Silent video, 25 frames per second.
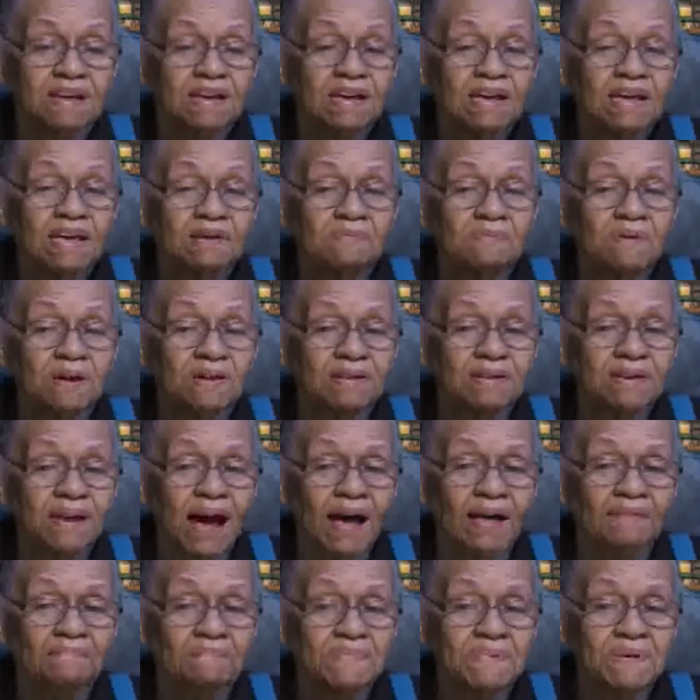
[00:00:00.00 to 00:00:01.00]
he will
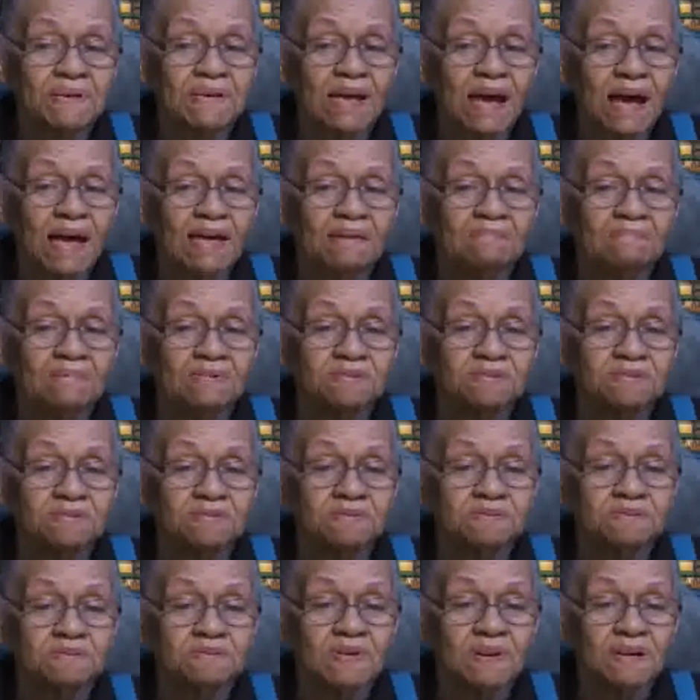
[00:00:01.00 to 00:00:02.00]
not be able to
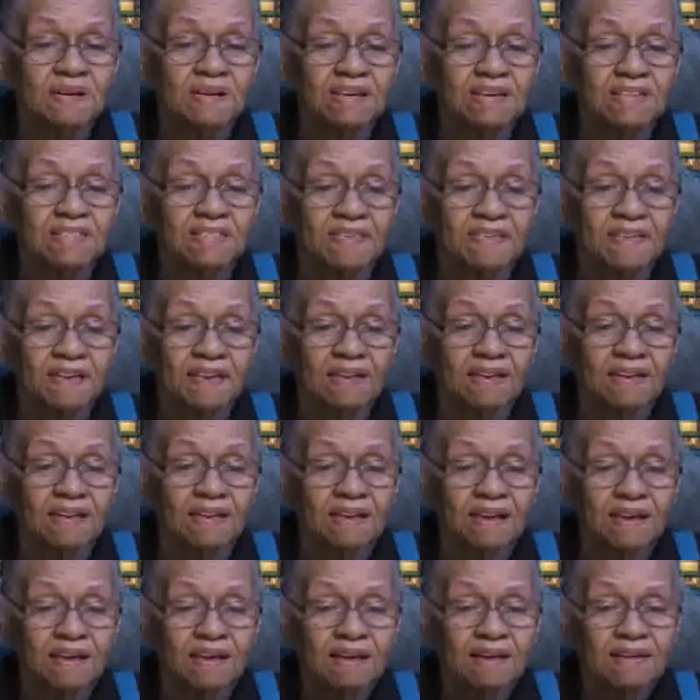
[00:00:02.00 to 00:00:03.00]
do anything
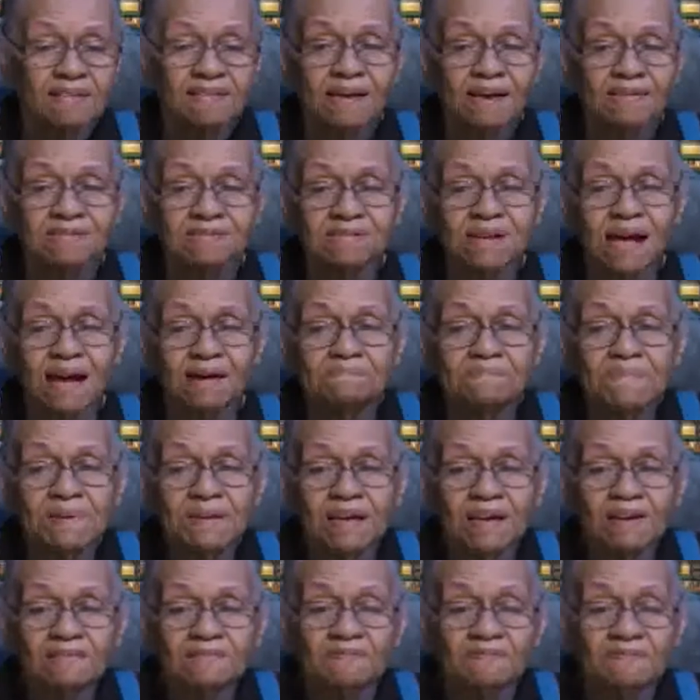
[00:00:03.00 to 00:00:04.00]
that's not
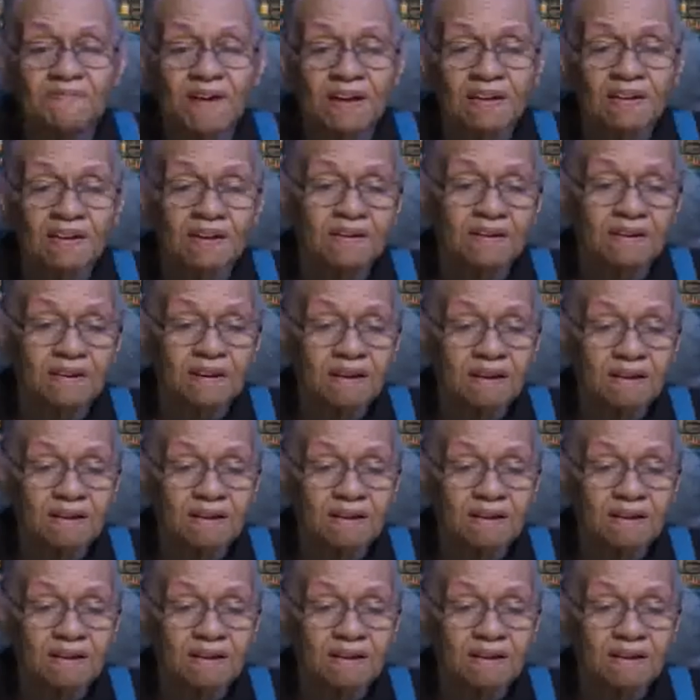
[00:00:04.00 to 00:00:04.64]
being fair